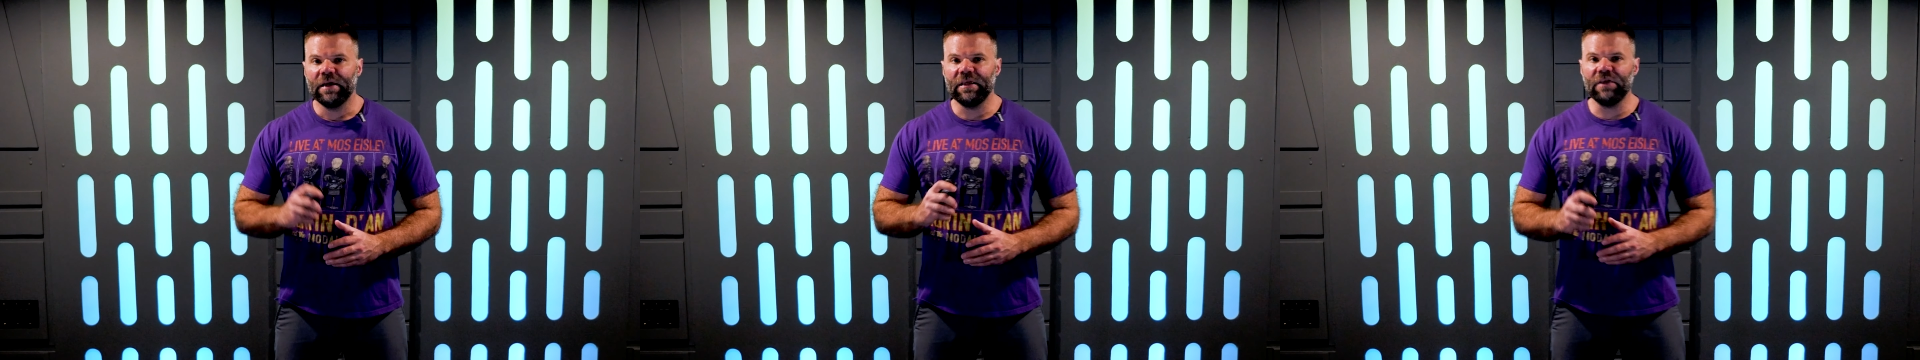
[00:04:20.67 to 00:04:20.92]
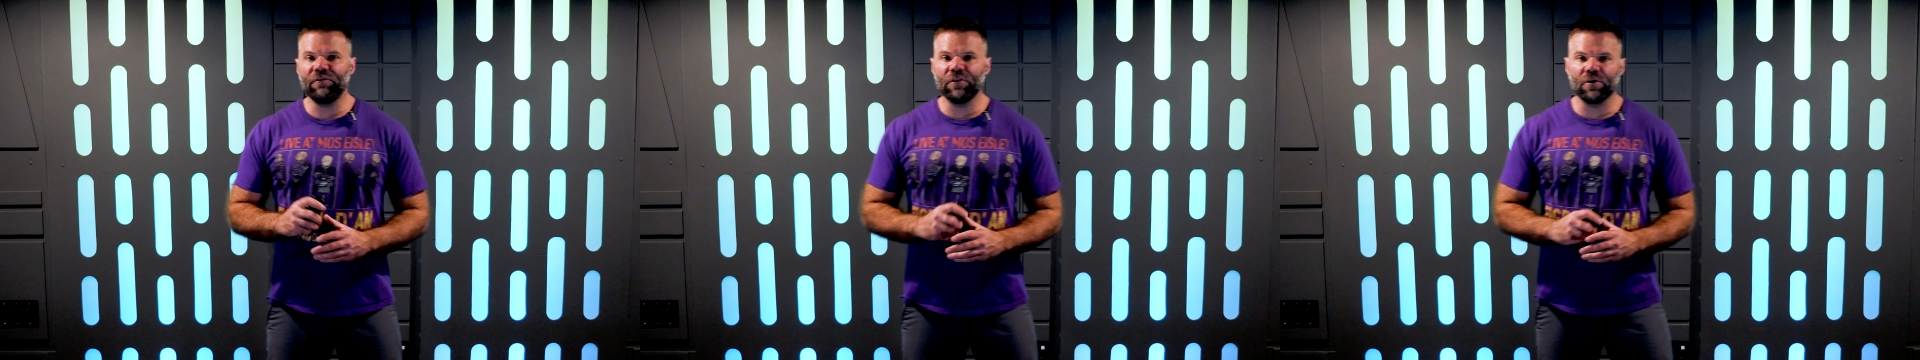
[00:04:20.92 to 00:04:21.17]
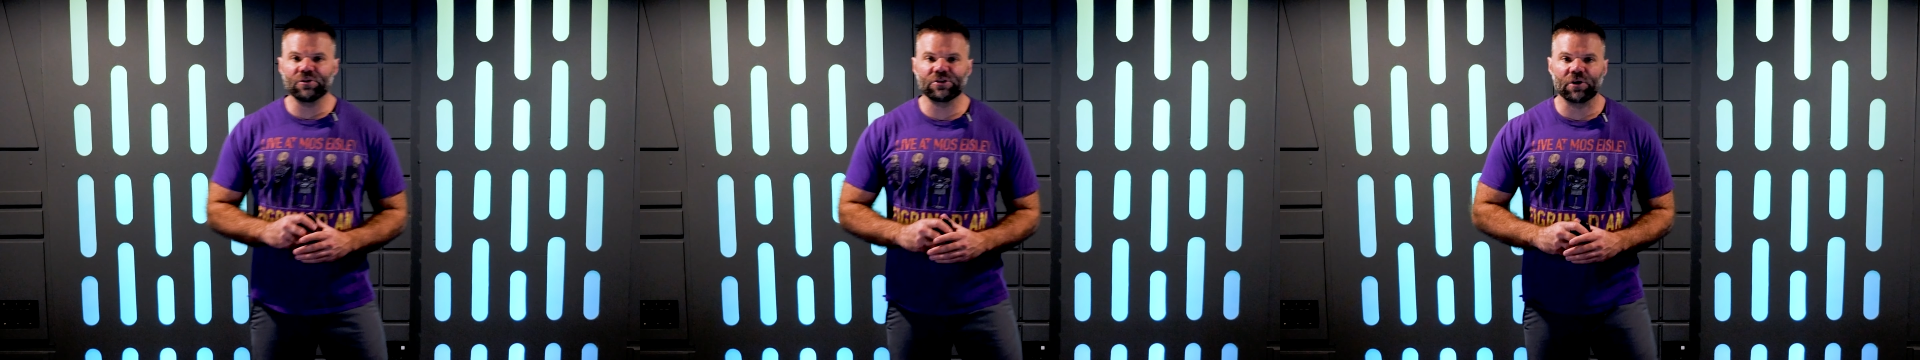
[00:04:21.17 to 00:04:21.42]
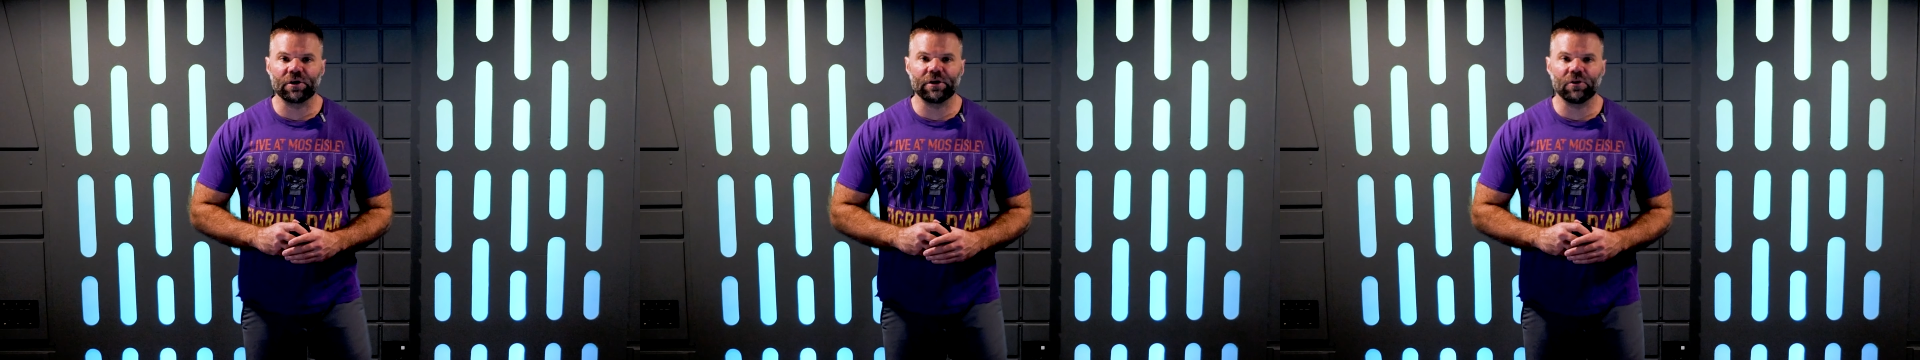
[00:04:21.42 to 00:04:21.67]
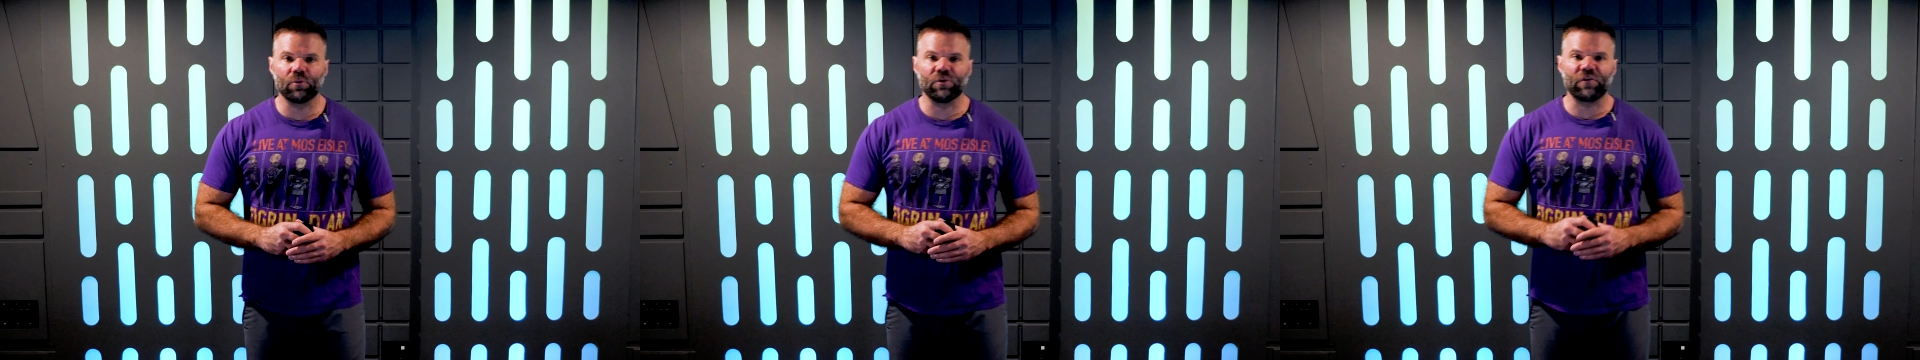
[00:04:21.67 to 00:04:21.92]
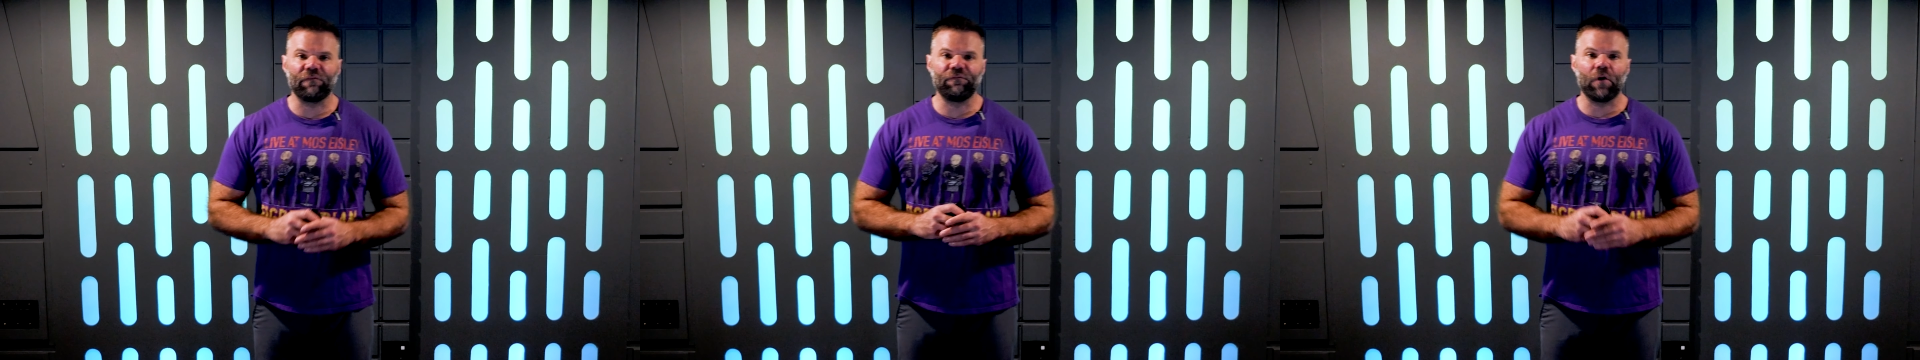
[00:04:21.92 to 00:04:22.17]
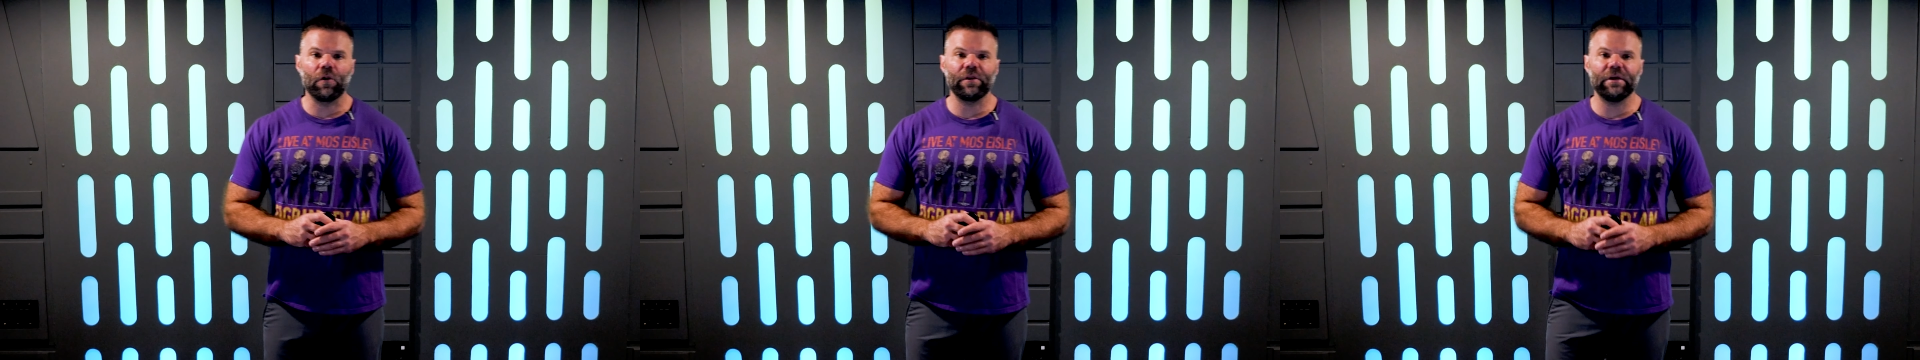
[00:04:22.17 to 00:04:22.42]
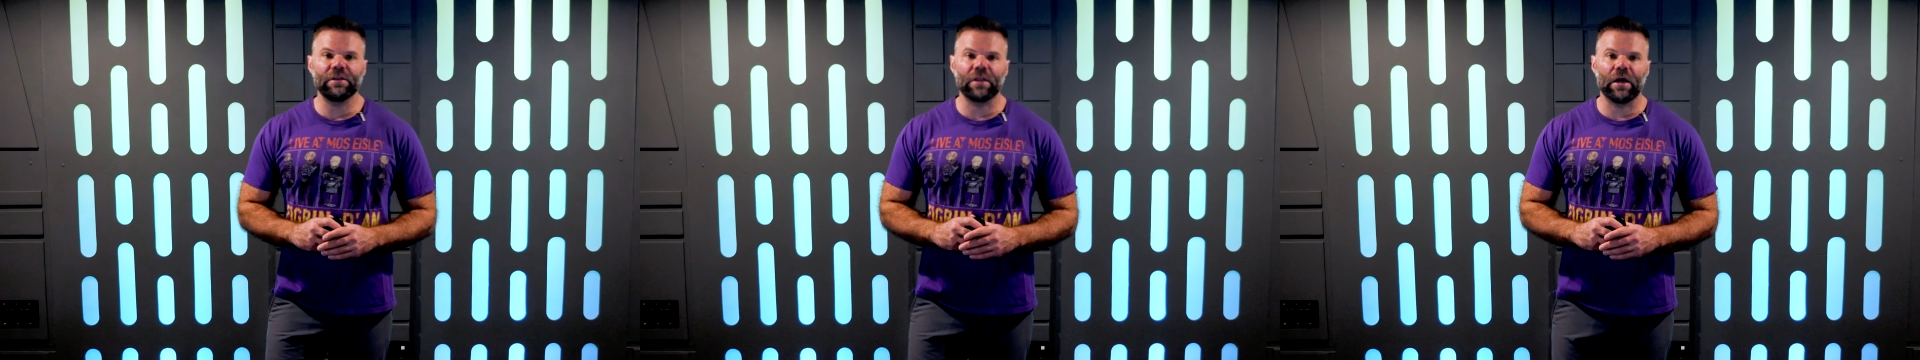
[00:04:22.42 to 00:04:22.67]
Even though Starkiller was
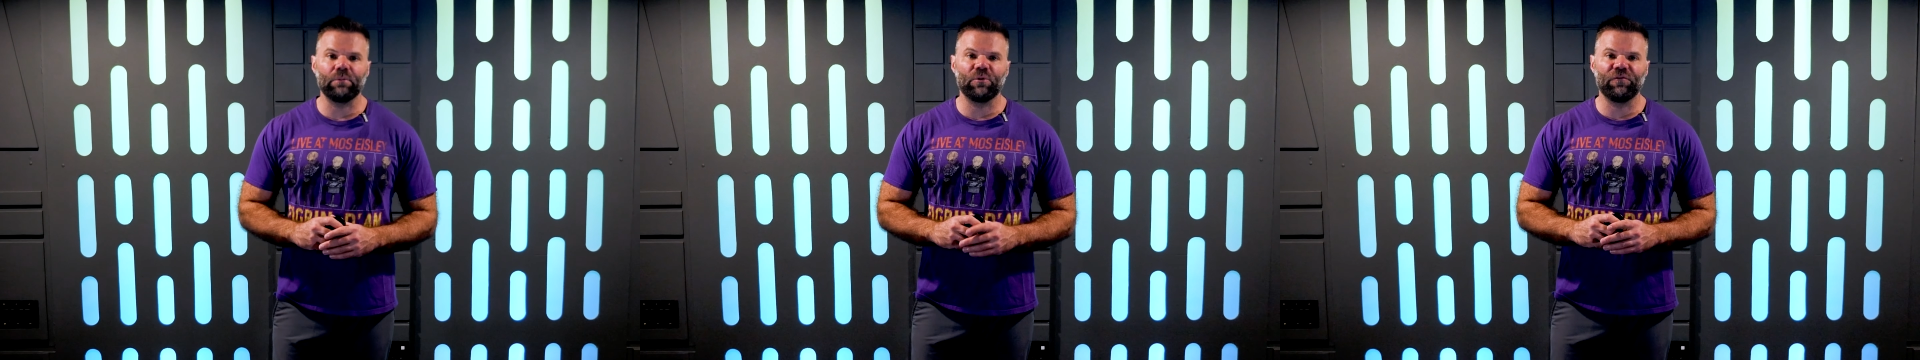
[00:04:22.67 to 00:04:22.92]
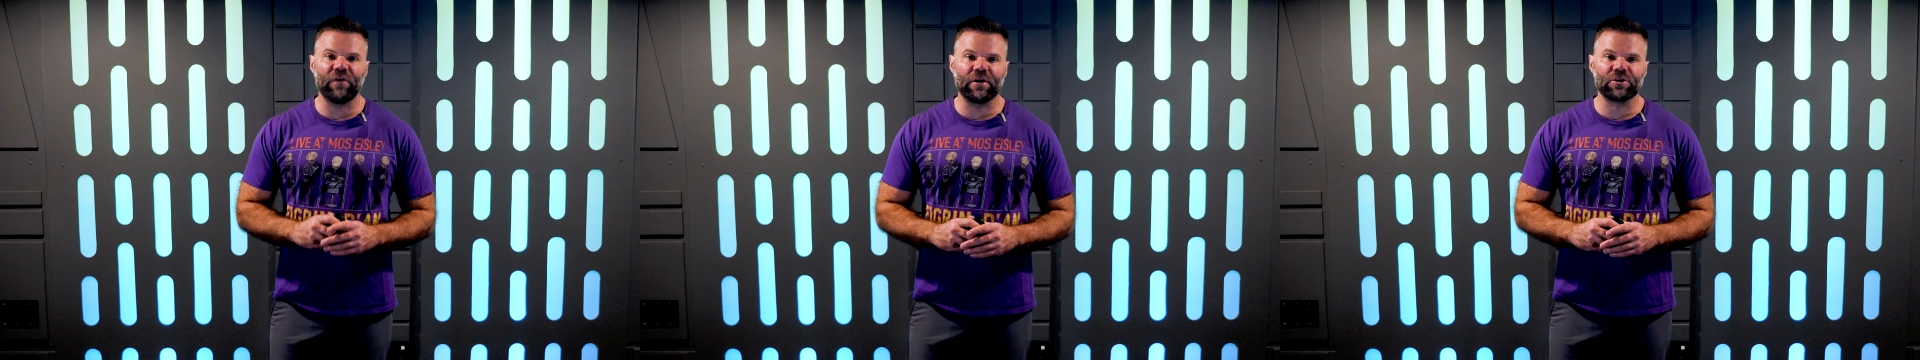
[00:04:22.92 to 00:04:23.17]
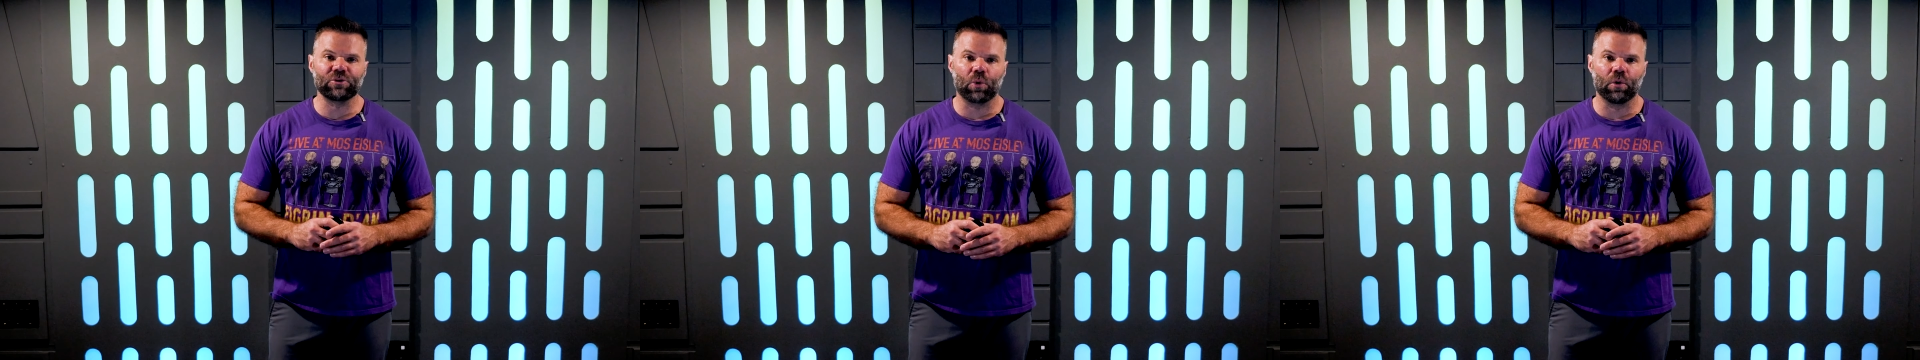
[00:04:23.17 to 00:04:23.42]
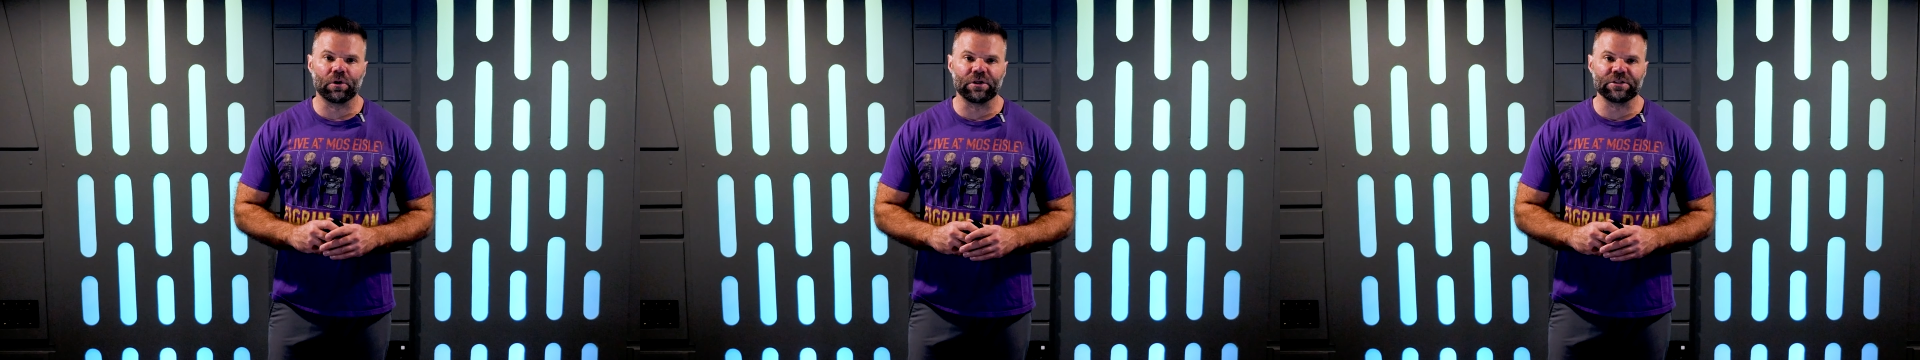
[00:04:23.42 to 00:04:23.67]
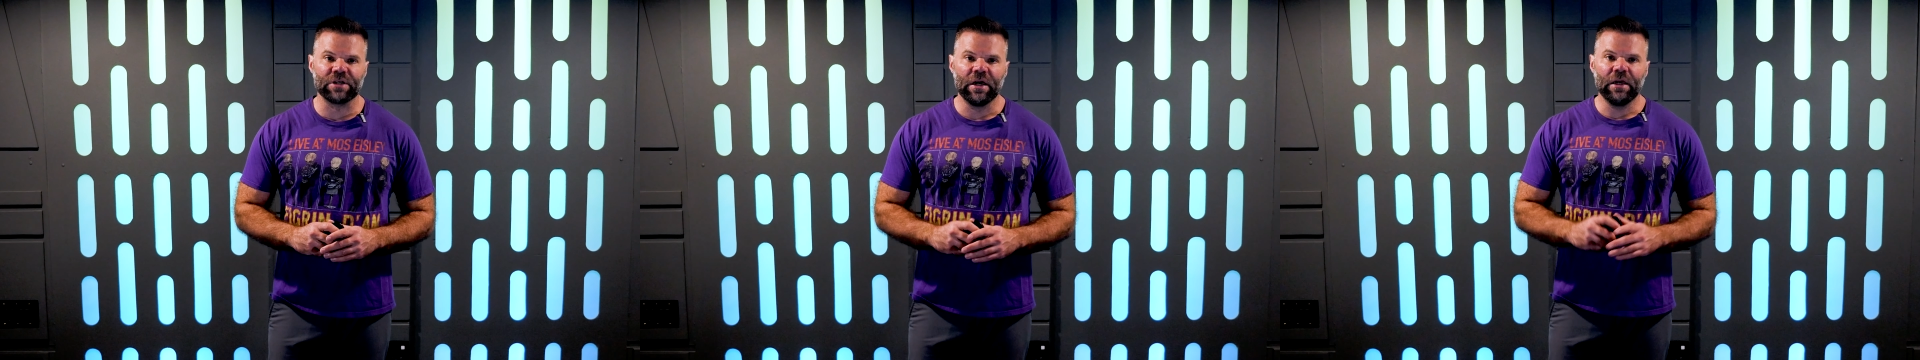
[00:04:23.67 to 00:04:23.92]
falling in line with Vader's orders,